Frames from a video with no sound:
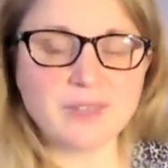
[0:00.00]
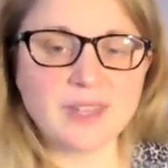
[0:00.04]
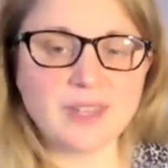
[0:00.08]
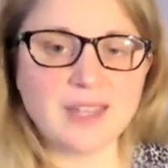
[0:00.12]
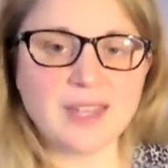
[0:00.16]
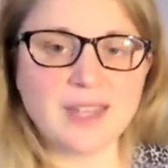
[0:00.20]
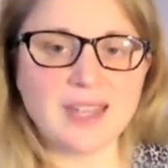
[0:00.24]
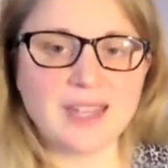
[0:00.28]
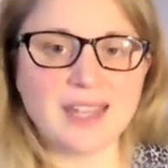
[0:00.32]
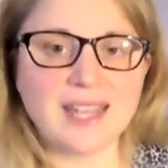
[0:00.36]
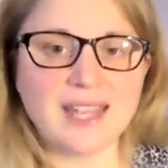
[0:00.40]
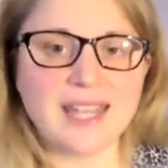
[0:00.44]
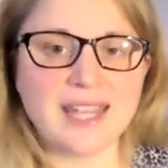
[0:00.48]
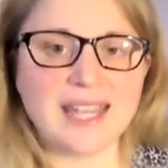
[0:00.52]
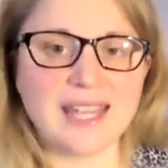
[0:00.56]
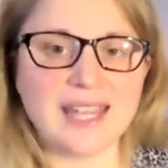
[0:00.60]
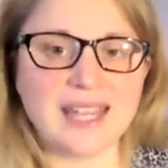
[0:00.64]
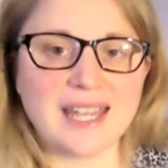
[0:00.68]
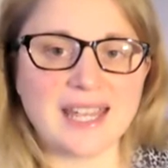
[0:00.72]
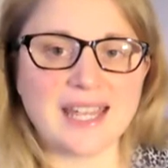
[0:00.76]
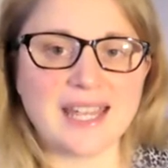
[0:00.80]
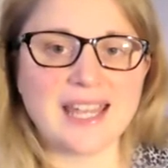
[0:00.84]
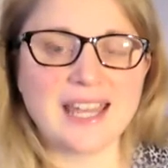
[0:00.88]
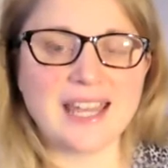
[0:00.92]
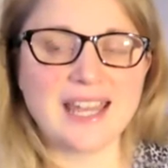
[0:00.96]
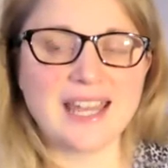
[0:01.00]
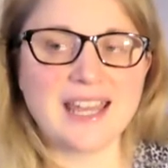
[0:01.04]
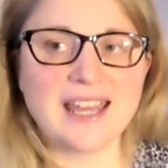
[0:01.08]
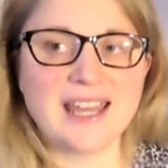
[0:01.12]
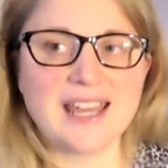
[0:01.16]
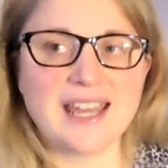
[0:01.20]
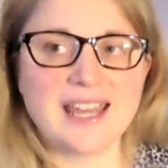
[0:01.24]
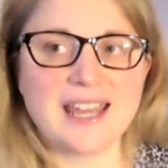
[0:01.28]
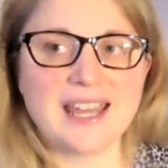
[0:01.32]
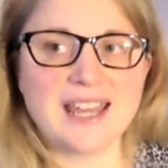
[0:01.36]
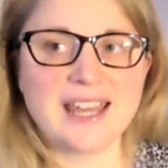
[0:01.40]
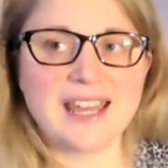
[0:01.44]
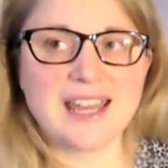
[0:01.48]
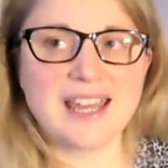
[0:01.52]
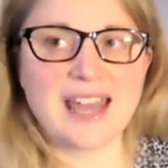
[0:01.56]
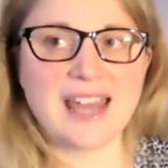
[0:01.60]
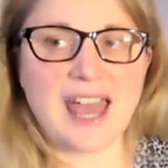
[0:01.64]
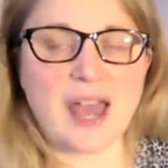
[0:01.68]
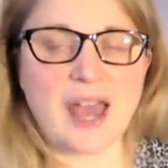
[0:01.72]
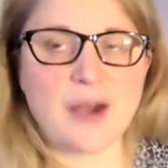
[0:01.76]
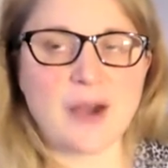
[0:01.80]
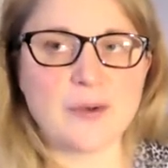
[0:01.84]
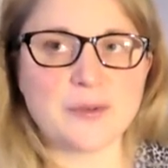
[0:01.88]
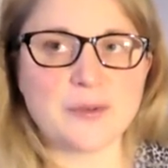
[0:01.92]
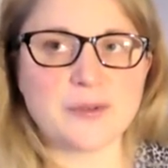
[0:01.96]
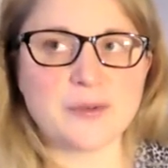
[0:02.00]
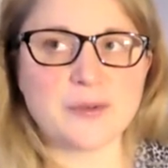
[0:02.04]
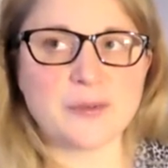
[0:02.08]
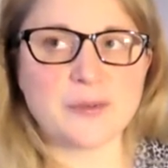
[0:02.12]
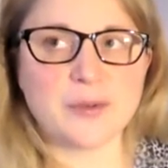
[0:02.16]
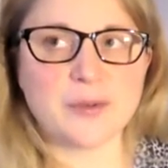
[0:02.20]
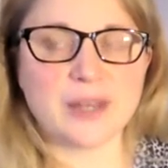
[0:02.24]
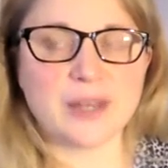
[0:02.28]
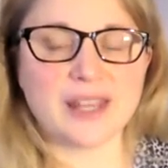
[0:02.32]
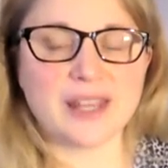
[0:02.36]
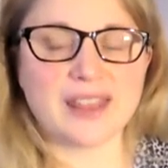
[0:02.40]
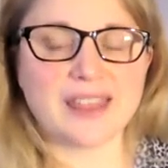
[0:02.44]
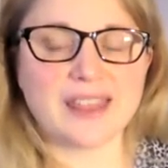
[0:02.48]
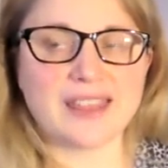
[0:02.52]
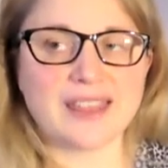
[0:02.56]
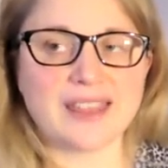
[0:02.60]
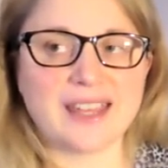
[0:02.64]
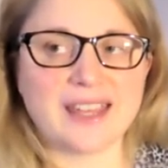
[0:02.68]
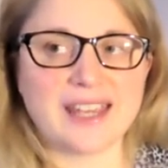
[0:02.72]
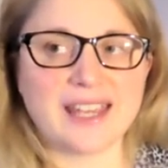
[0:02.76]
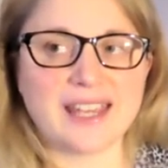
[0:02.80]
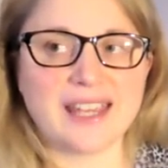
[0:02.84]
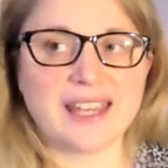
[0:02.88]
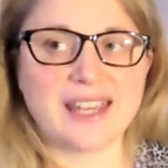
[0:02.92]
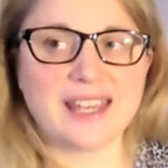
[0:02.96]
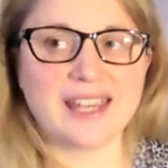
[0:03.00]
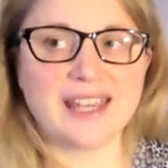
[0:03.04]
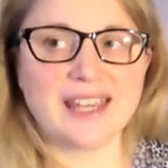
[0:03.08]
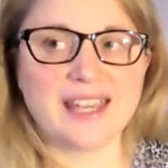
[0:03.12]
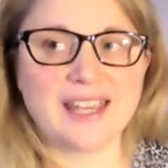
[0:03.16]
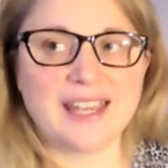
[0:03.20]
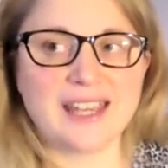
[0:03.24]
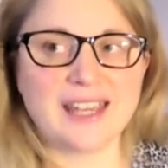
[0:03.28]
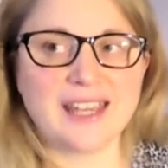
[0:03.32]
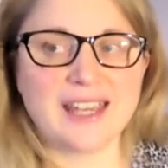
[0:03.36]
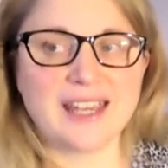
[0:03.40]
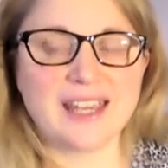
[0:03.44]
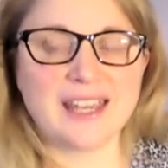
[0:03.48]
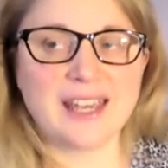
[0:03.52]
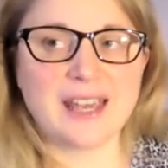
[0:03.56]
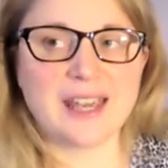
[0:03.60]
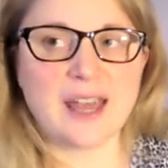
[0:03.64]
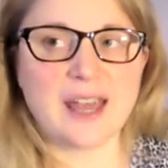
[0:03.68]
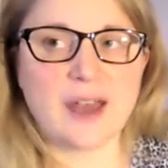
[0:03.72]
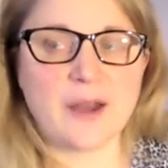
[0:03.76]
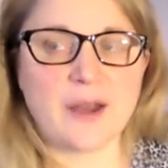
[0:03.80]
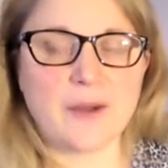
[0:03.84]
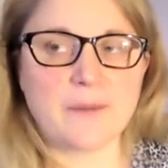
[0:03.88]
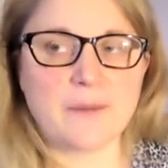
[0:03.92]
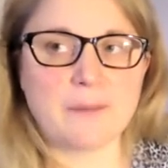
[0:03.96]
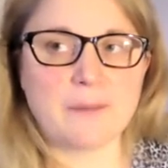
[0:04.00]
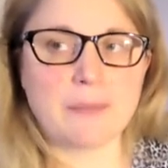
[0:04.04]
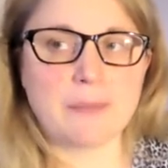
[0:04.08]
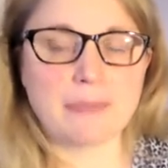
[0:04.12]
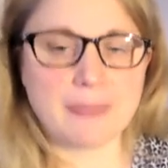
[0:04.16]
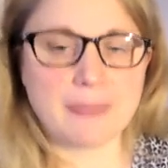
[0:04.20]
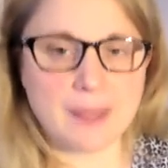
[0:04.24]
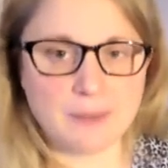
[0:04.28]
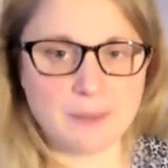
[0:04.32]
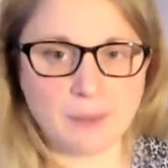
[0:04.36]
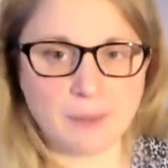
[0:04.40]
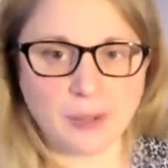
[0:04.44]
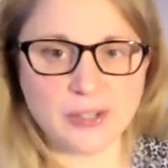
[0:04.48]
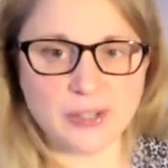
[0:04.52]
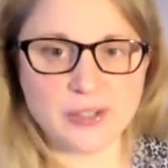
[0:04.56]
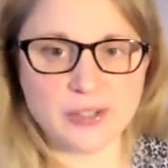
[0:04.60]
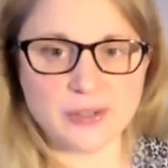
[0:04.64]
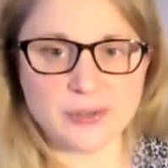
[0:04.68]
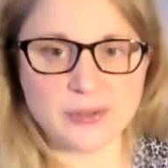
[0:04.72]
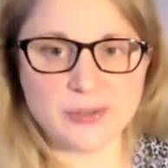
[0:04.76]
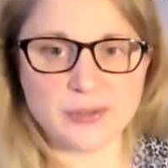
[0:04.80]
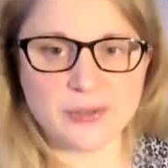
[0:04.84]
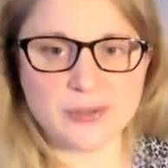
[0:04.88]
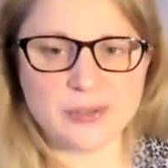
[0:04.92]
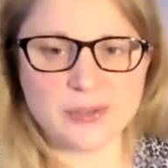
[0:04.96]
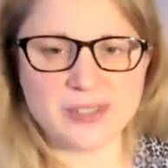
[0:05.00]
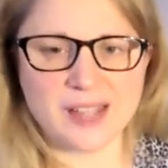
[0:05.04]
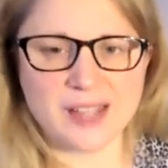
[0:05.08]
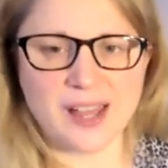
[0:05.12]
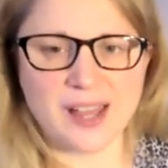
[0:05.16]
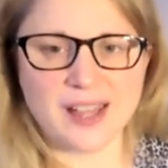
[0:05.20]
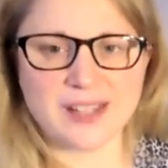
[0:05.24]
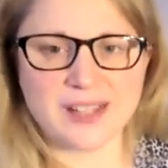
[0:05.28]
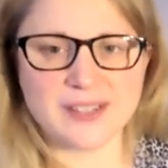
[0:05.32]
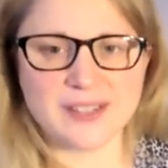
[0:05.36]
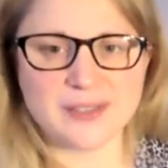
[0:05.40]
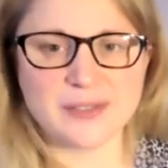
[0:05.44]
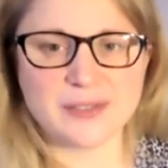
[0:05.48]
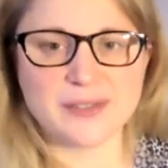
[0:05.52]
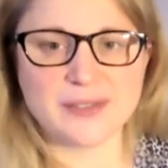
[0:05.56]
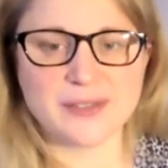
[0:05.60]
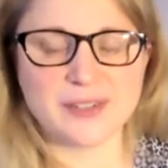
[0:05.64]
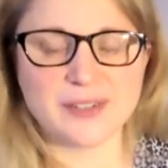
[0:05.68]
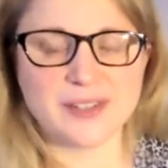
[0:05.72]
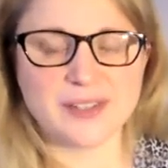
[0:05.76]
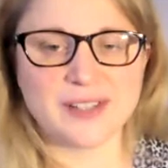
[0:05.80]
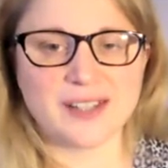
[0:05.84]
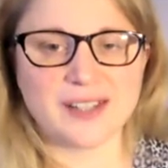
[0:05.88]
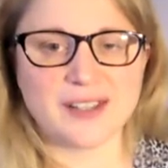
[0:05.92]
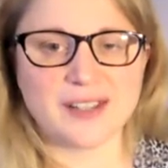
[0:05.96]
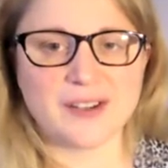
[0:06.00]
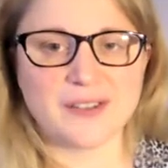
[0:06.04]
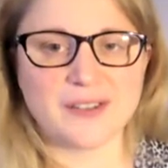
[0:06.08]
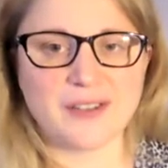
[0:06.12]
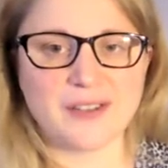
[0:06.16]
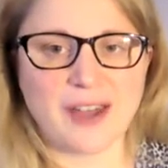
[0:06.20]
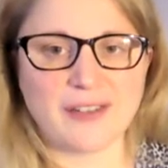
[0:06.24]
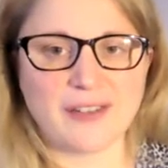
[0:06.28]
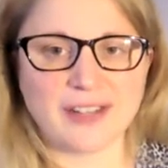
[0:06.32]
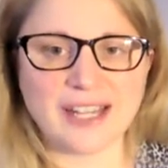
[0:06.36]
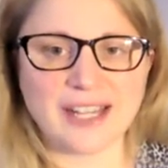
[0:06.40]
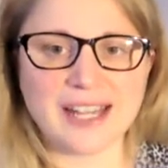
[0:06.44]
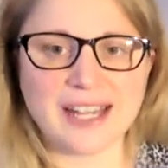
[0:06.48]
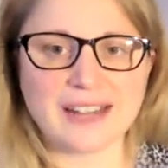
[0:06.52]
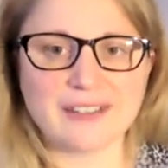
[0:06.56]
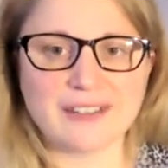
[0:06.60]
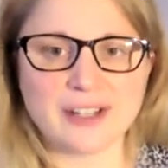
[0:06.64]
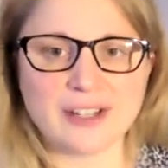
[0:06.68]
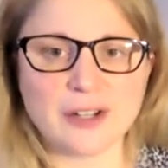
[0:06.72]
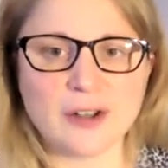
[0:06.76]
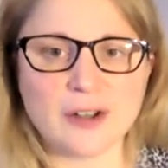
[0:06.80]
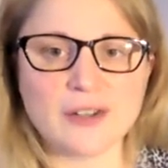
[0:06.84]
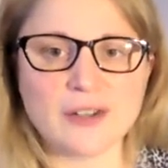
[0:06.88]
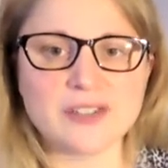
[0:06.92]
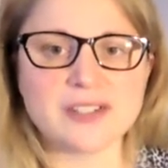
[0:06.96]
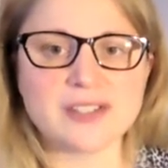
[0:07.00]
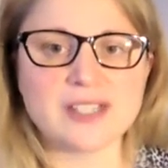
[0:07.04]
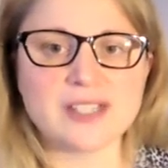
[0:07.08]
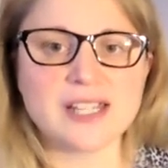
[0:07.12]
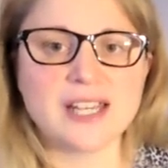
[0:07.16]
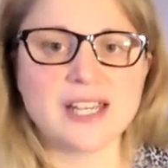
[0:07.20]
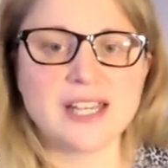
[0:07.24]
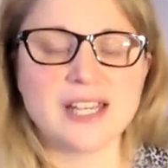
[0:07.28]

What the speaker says: He helped with the emotional side of having a hearing loss.